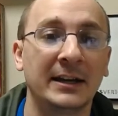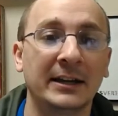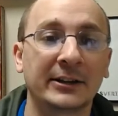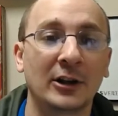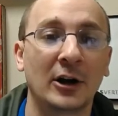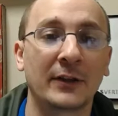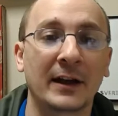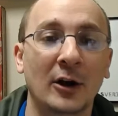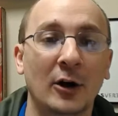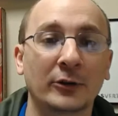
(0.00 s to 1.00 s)
is a law
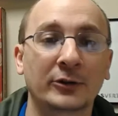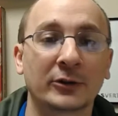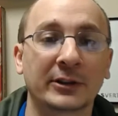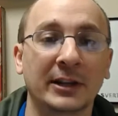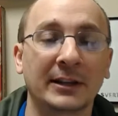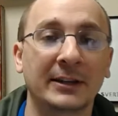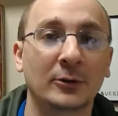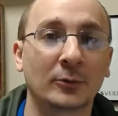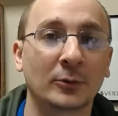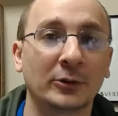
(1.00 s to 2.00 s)
that alters the
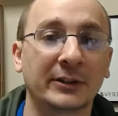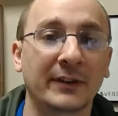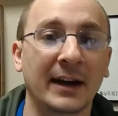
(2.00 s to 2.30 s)
legal rules of